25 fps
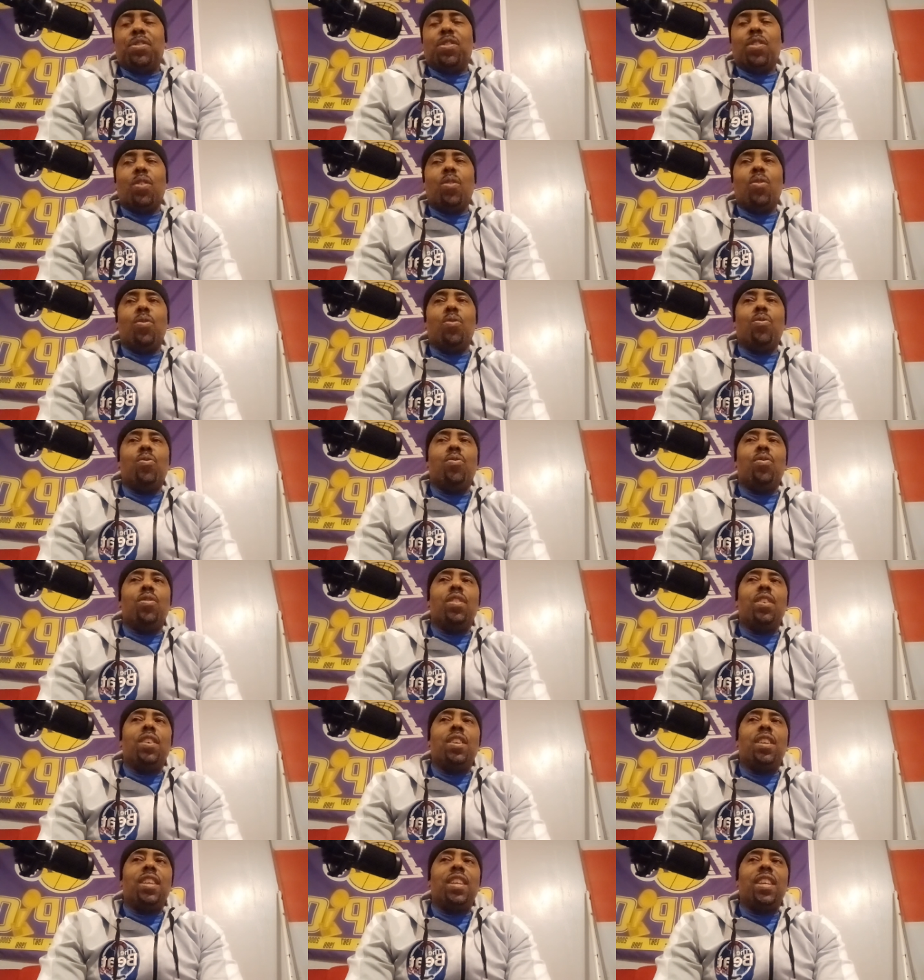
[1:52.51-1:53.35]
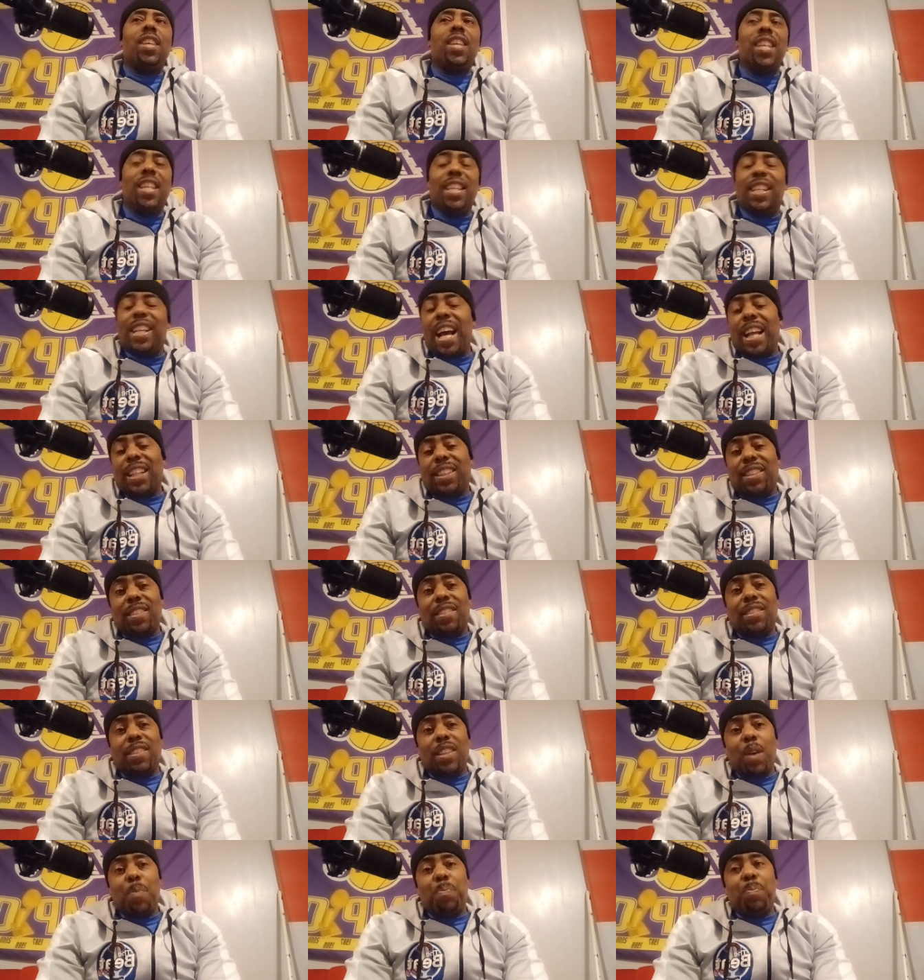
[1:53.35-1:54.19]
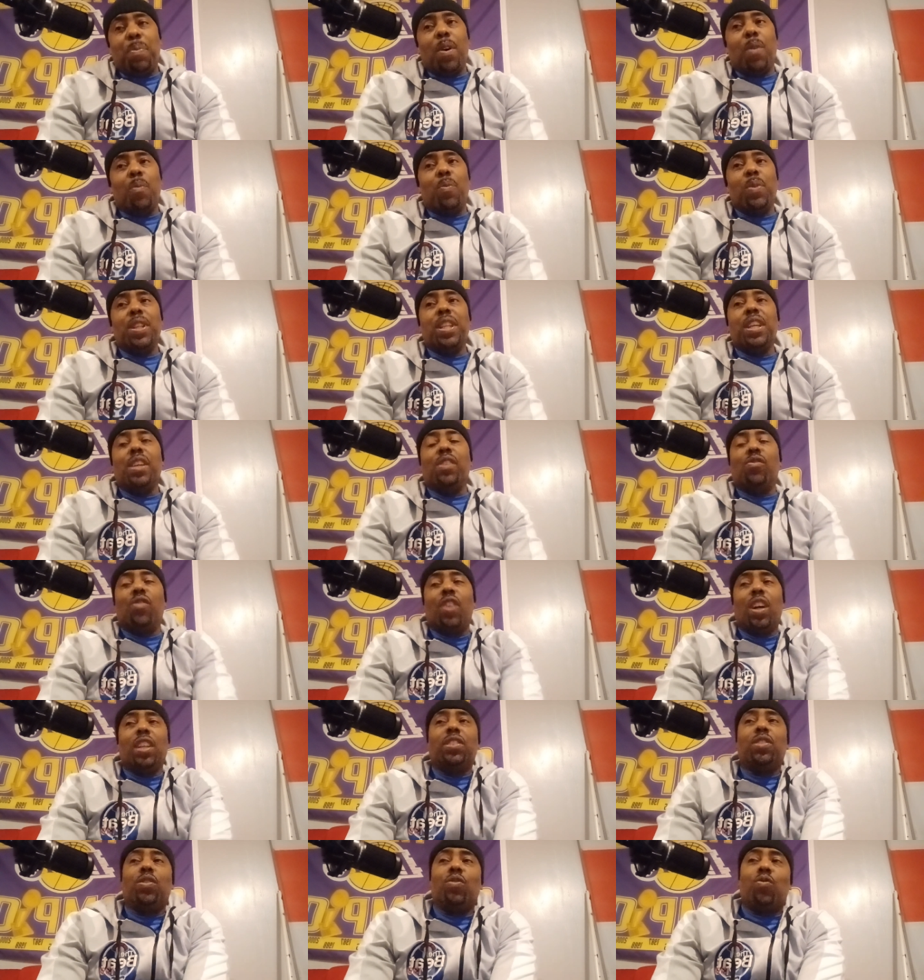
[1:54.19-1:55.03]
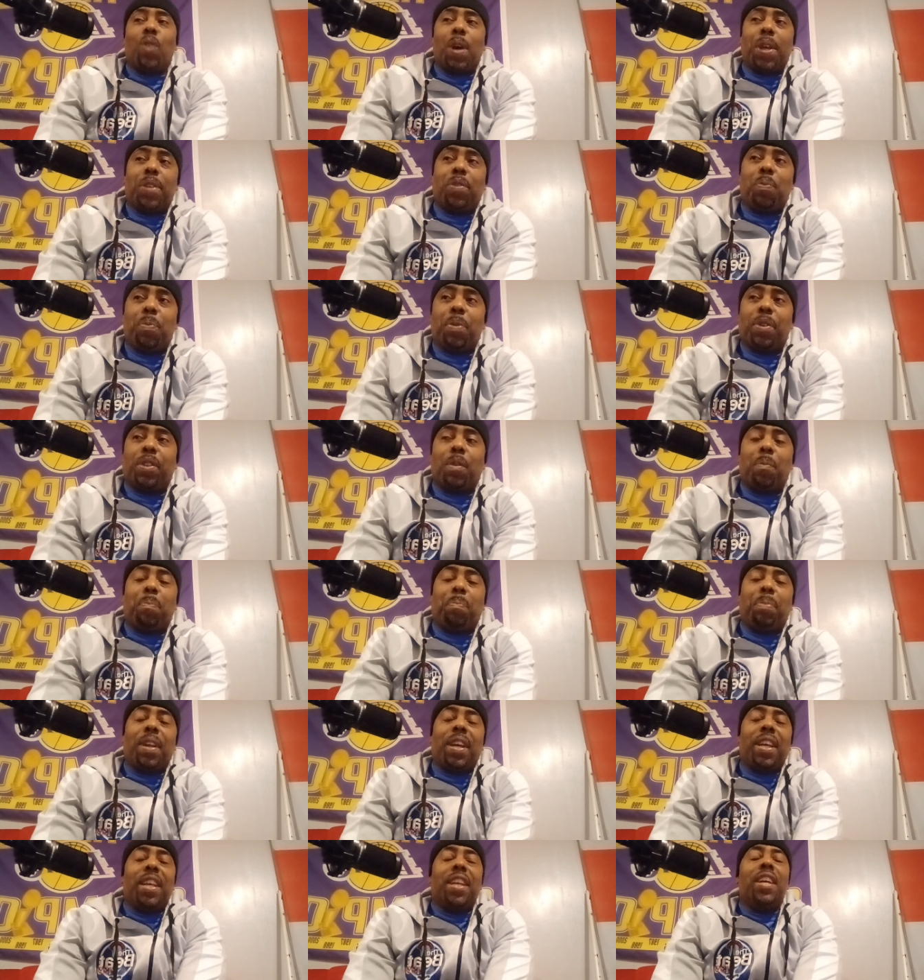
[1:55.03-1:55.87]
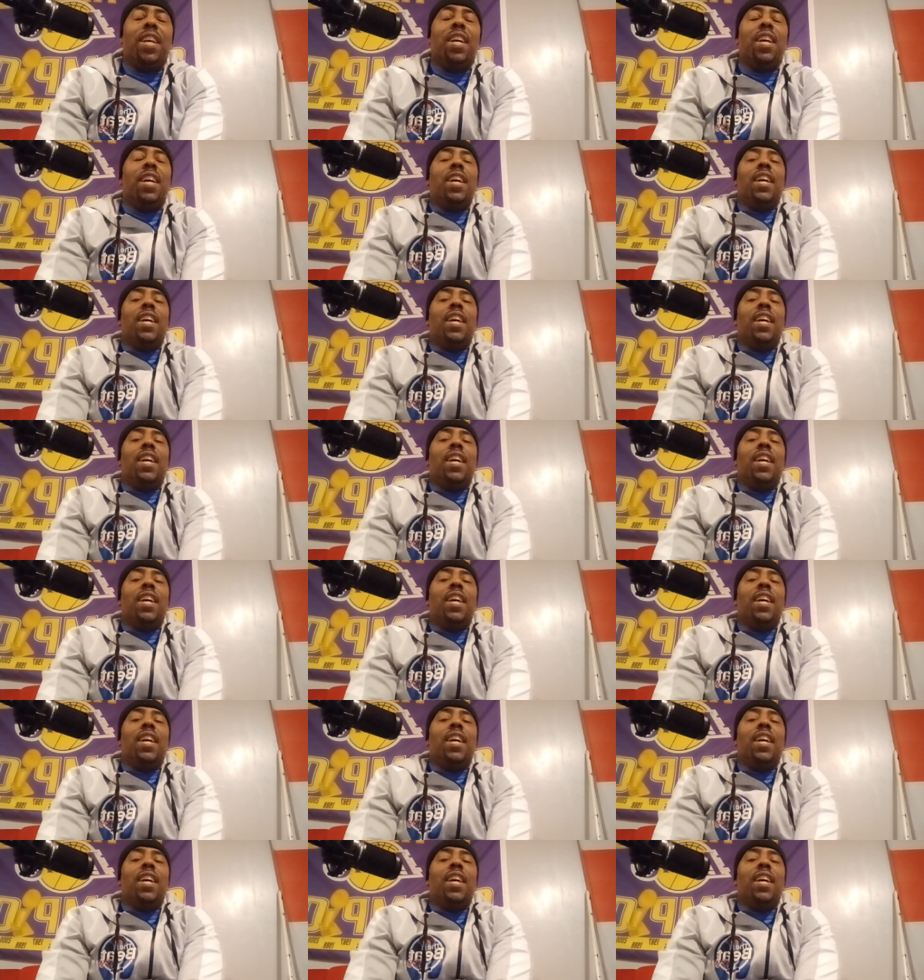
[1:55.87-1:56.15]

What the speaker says: So he got to step up. We need Russell Westbrook to play